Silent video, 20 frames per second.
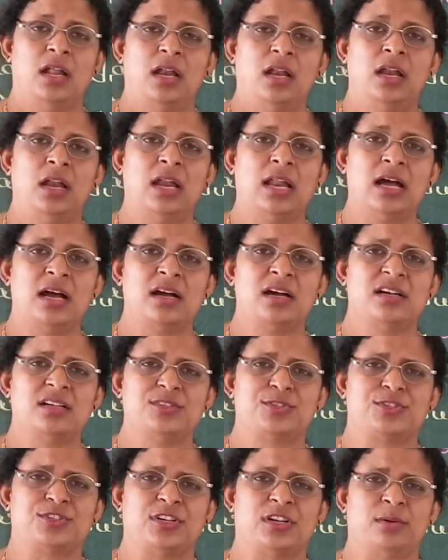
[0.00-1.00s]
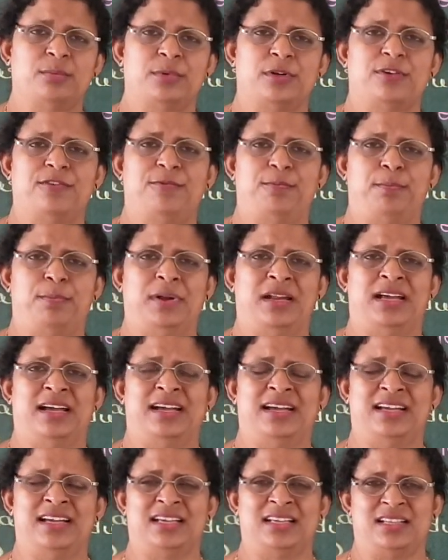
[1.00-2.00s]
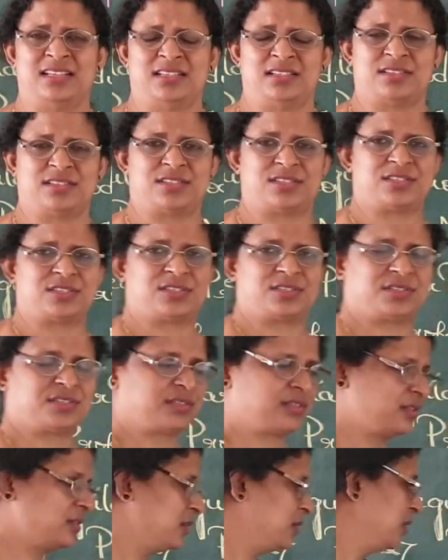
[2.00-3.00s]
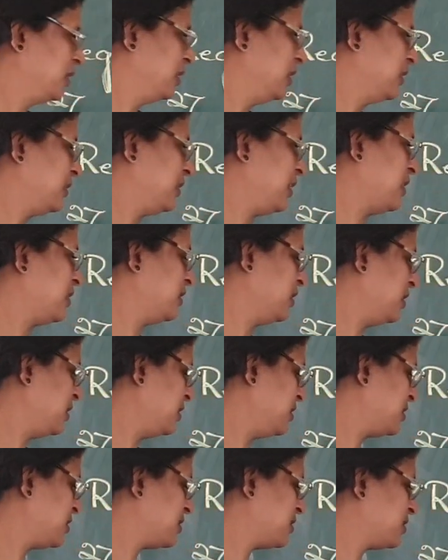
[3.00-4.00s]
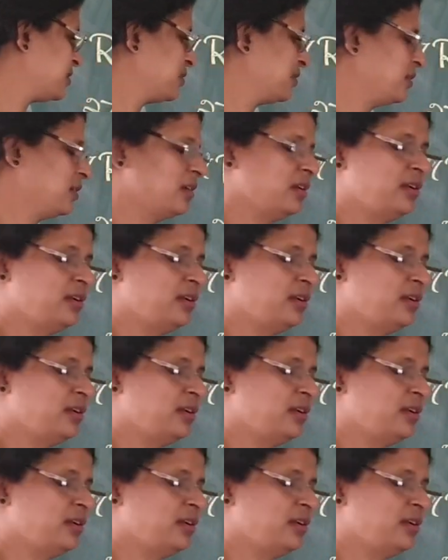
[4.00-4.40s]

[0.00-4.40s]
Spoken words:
Large number of plants. That is,